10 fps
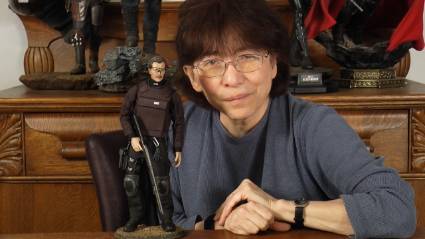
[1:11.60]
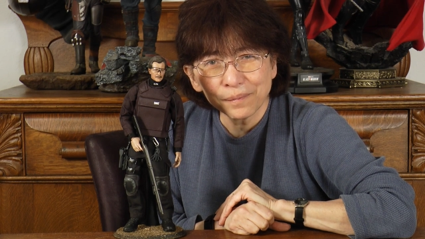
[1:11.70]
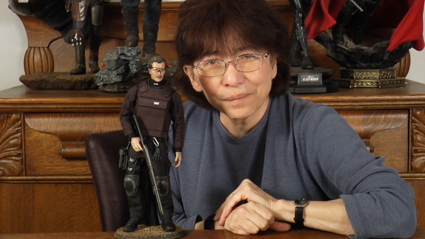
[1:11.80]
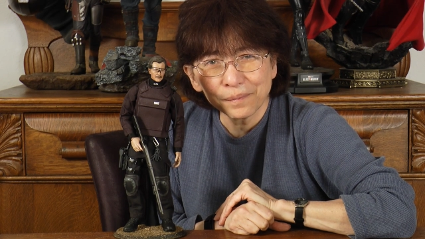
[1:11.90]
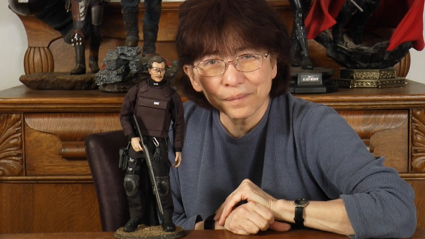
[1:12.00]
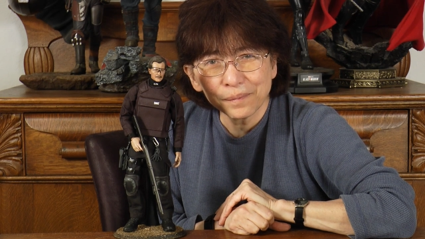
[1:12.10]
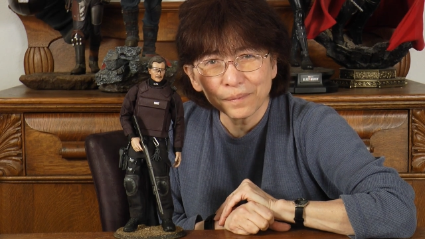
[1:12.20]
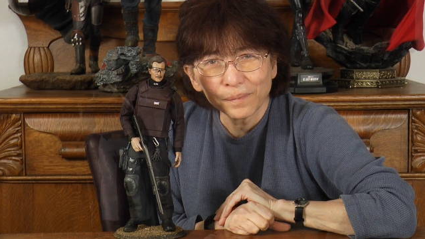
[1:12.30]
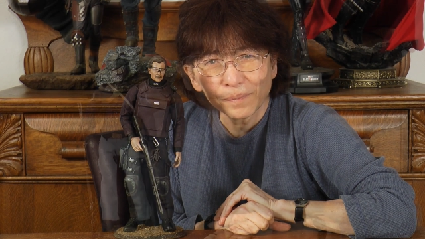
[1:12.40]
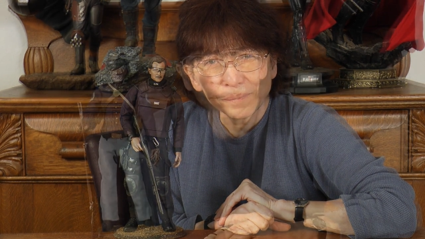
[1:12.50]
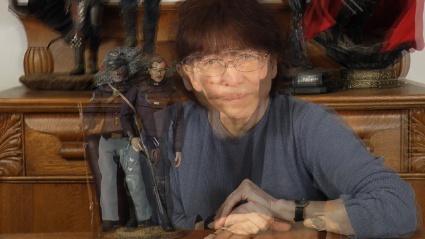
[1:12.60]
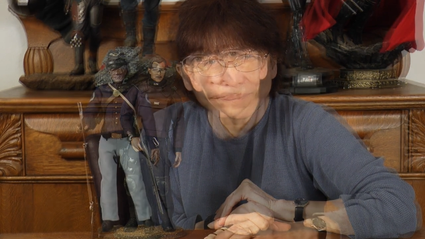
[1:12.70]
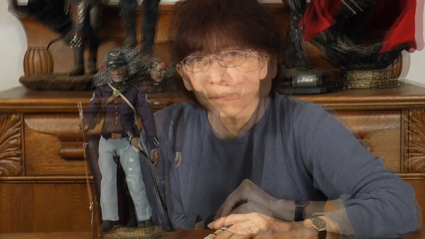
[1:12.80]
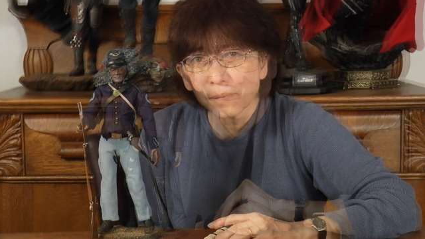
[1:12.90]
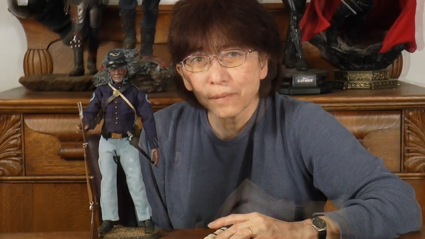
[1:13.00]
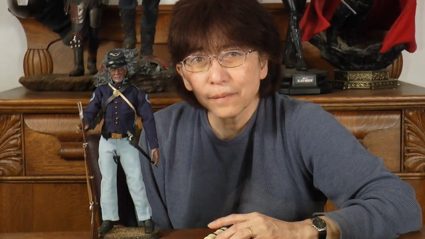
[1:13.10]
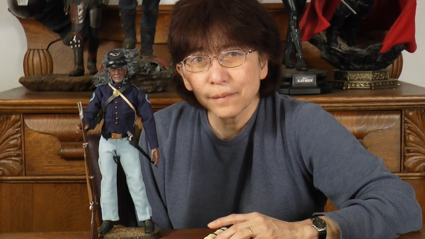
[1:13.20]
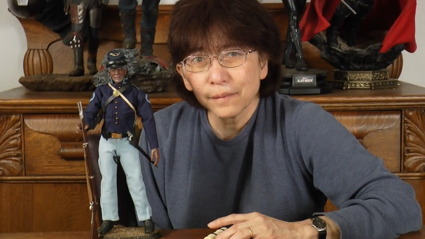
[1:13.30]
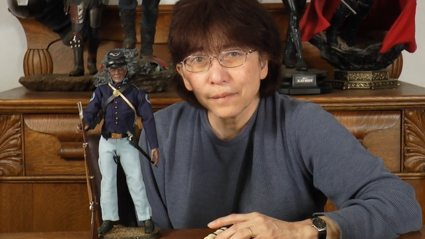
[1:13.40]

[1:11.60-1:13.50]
(silence)